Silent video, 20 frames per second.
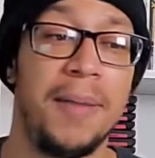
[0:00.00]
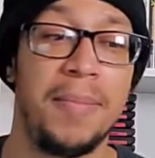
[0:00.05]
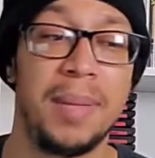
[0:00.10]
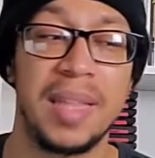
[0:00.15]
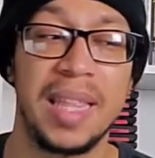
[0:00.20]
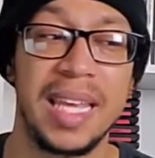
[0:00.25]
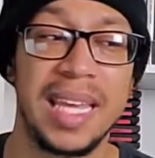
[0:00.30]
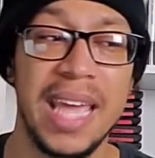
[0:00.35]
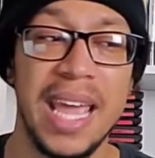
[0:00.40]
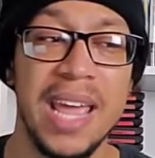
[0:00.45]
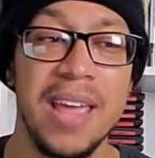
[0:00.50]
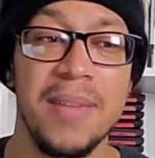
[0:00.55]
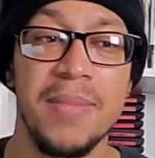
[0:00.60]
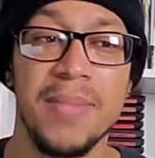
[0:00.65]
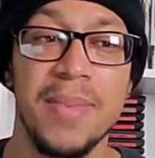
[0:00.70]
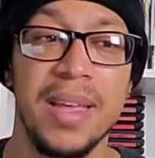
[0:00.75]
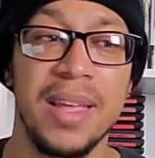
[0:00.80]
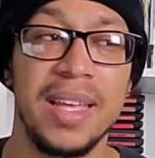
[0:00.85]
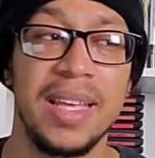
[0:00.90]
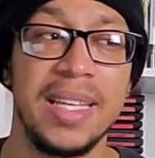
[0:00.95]
the
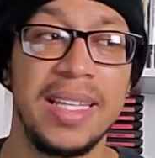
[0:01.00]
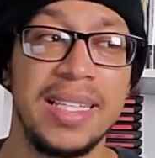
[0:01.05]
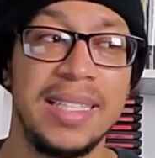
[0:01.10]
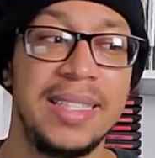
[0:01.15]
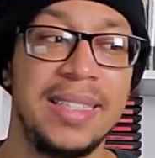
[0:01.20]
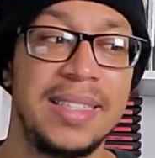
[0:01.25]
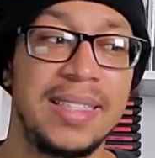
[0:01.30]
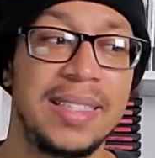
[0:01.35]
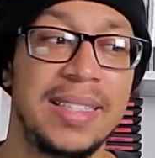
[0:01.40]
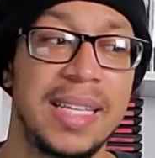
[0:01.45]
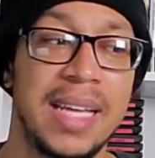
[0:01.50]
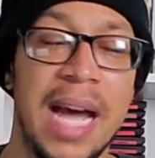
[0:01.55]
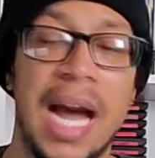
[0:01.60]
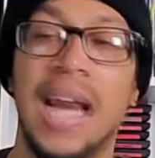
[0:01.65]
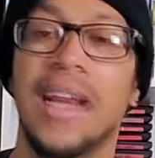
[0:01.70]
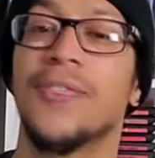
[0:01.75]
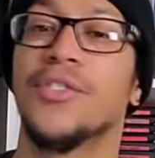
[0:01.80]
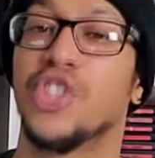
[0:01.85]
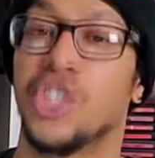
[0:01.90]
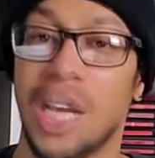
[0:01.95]
game is
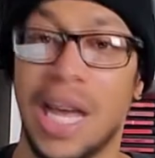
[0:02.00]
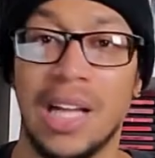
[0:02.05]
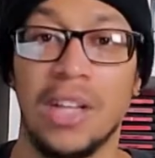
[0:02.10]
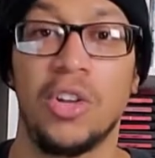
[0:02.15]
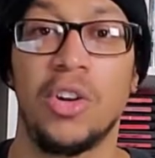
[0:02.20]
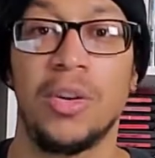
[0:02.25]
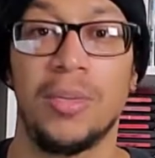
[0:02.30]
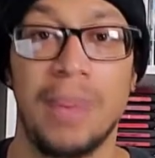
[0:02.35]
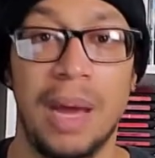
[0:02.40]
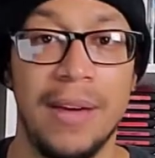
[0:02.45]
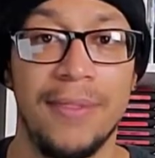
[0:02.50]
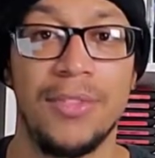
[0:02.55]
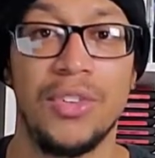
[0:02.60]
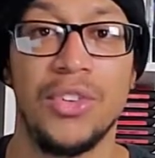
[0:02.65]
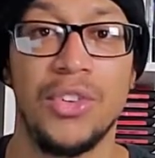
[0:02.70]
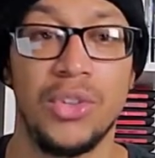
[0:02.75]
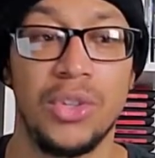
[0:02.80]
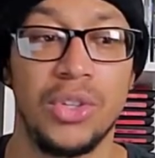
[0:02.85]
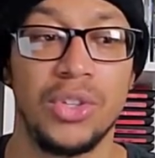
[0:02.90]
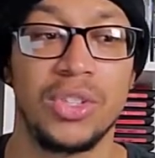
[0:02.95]
kind of shallow in my
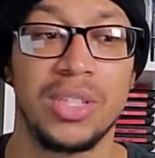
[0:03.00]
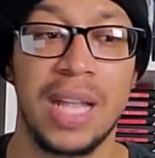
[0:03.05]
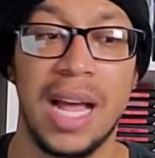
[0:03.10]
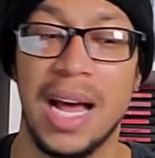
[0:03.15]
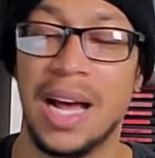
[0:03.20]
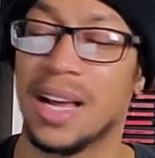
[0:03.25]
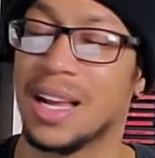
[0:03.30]
view. There's not a